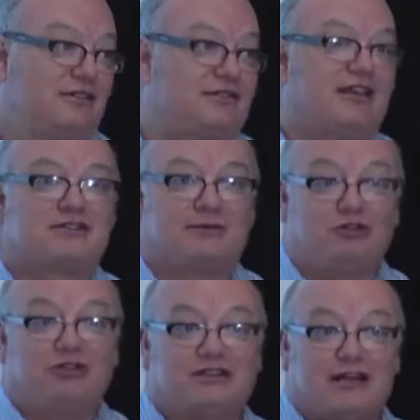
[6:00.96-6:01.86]
takes up
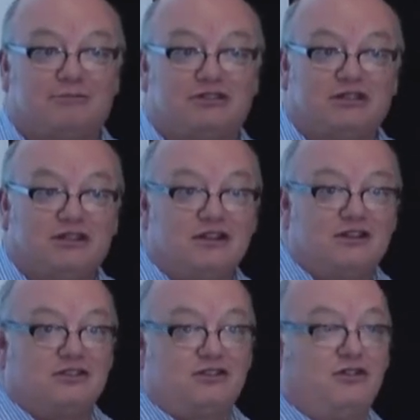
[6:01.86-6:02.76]
3 times.
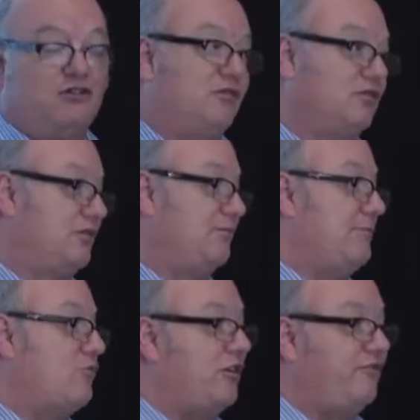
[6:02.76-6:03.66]
So to be
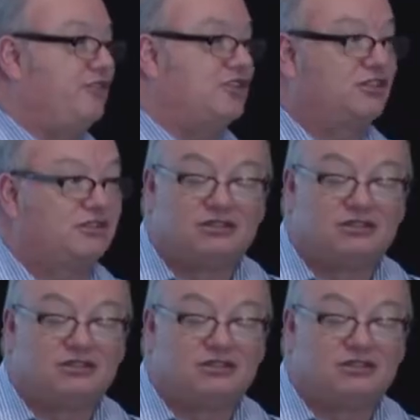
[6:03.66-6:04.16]
more efficient,